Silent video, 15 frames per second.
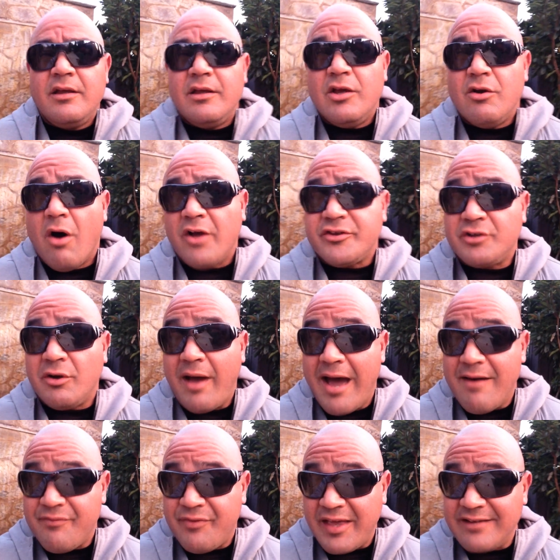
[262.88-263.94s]
You also
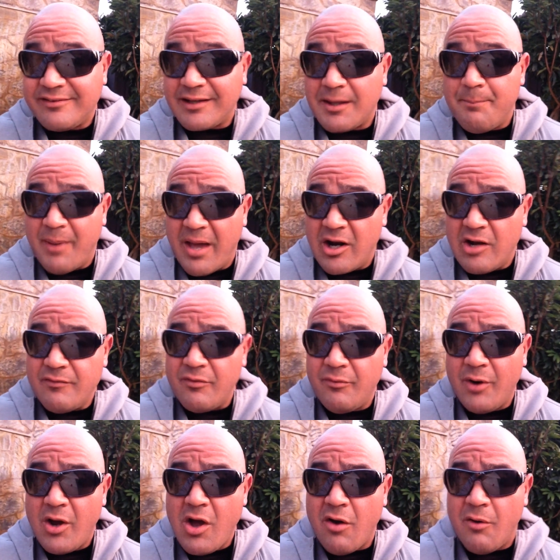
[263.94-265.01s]
have things like a bent over
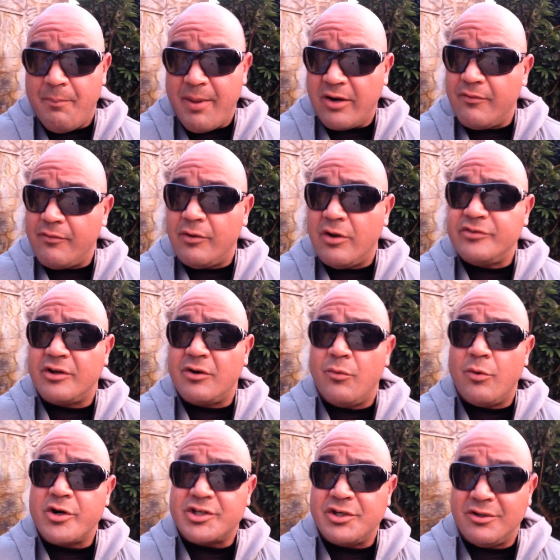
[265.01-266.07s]
row. Bent over row is going to
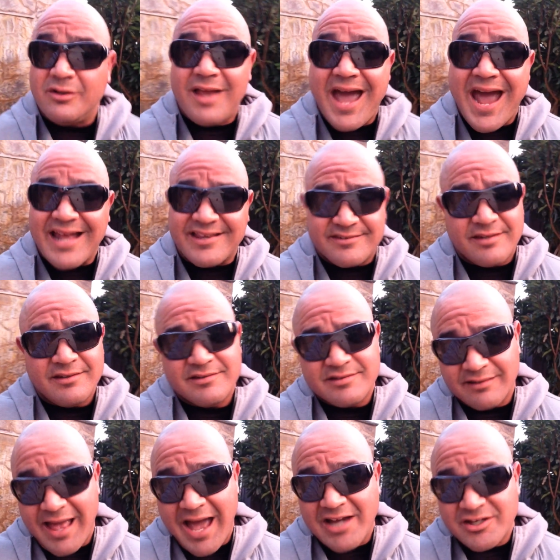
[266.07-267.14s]
work your
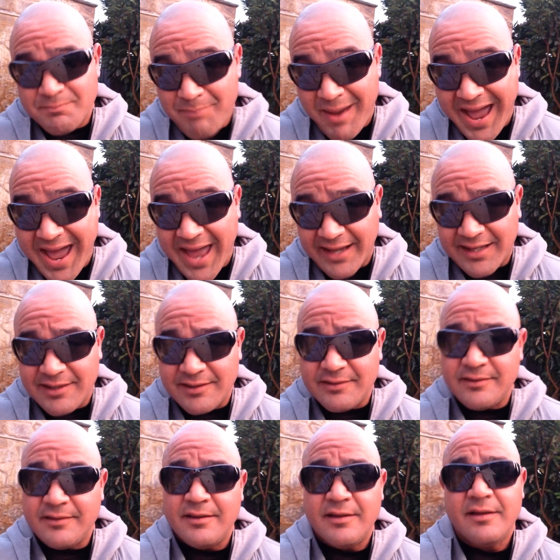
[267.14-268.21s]
lats / back.
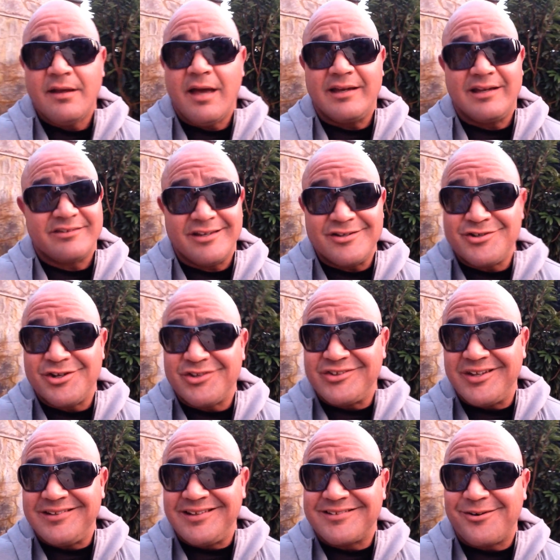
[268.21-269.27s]
I guess I should have
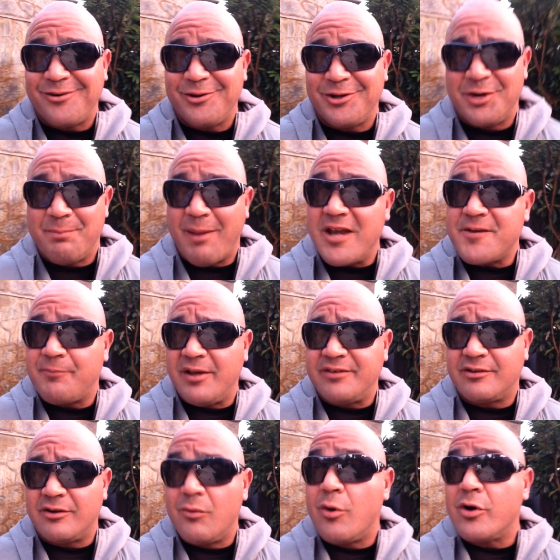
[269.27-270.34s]
said this earlier. Bench press is
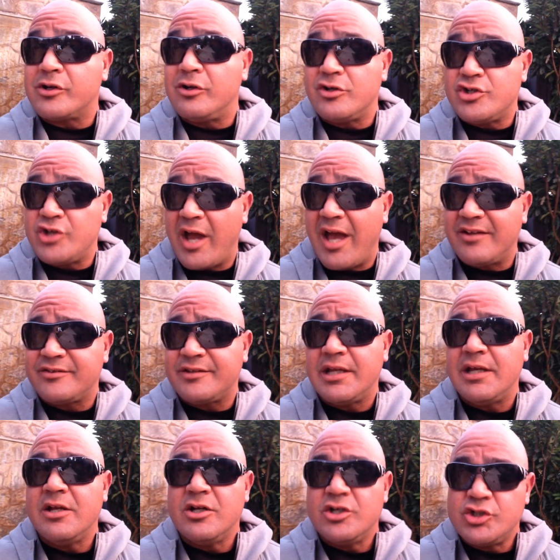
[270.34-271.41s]
going to work your chest,
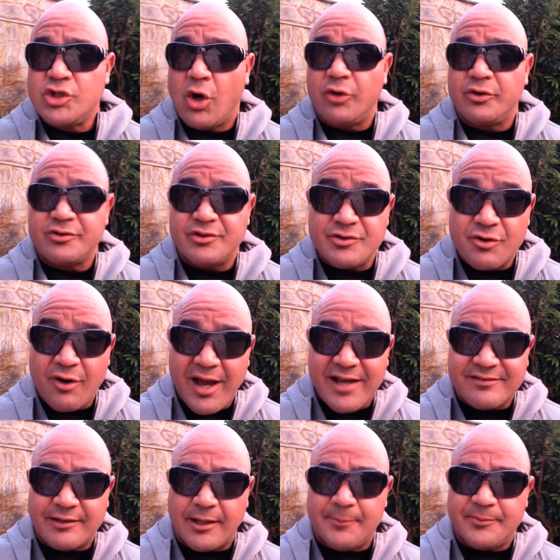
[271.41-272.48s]
shoulders, and
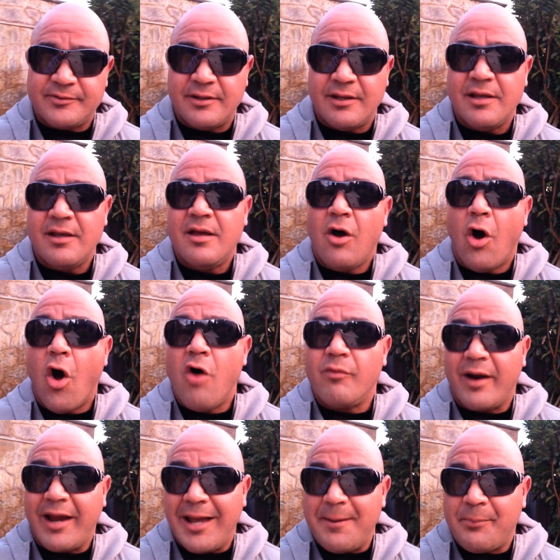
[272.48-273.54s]
triceps.
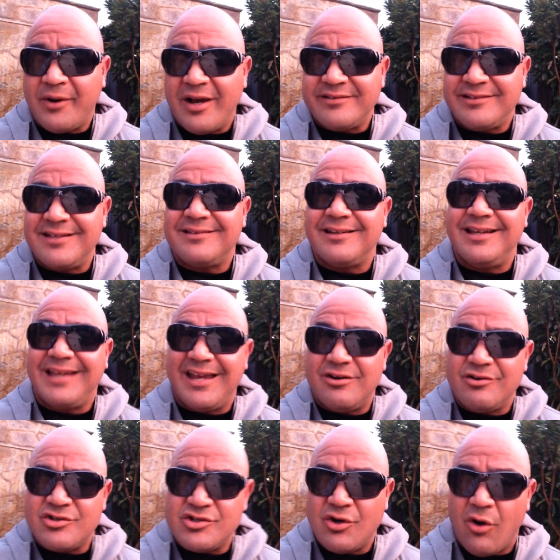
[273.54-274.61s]
Overhead pressing is going to get
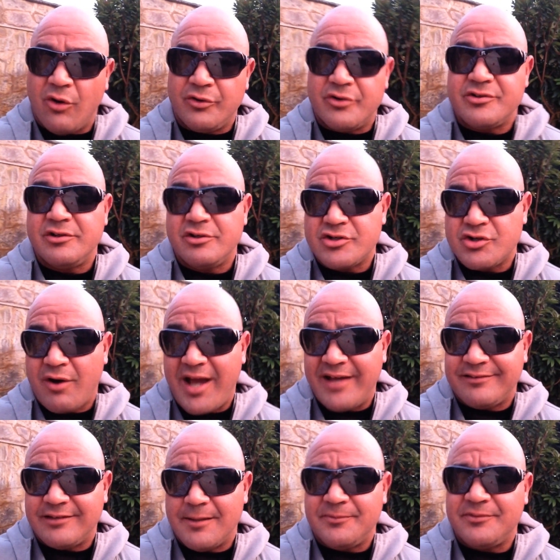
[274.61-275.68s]
your shoulders and your
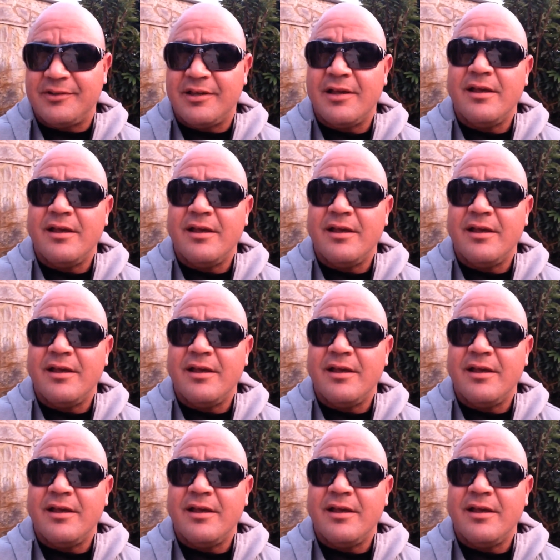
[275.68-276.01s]
triceps.